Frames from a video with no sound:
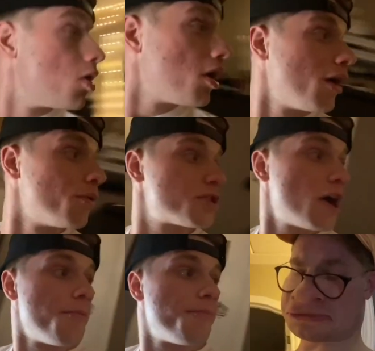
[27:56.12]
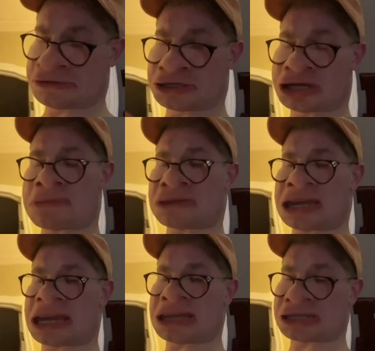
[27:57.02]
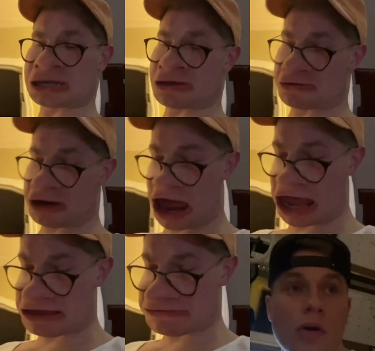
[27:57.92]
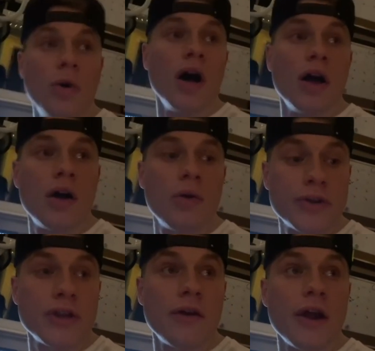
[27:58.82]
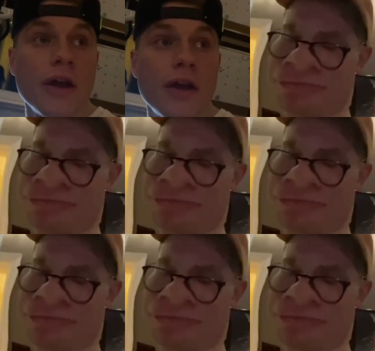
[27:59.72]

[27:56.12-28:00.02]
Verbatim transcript: Hey, what's up? Something it's not right. What? What's not right?